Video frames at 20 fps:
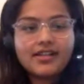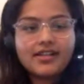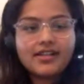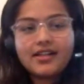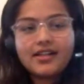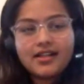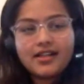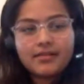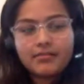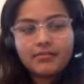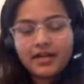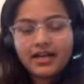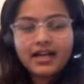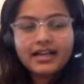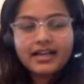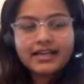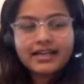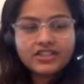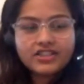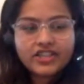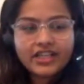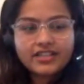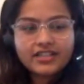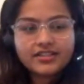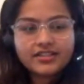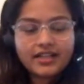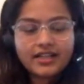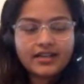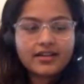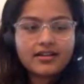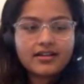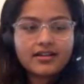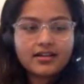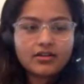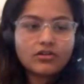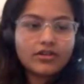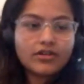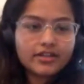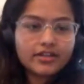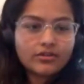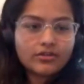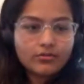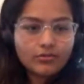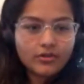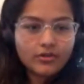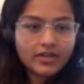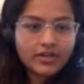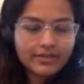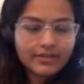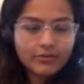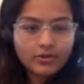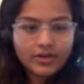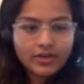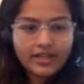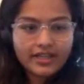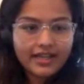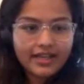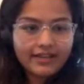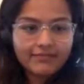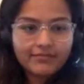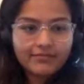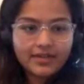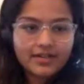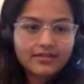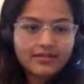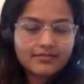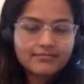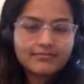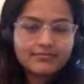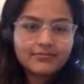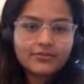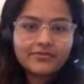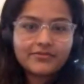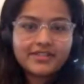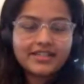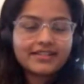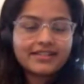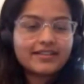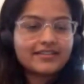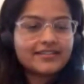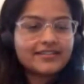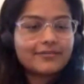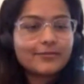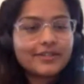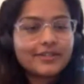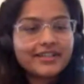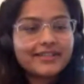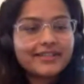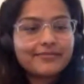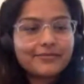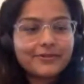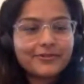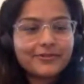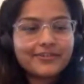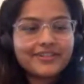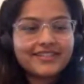But I can change that according to what demo I have. But obviously, that's a work in progress.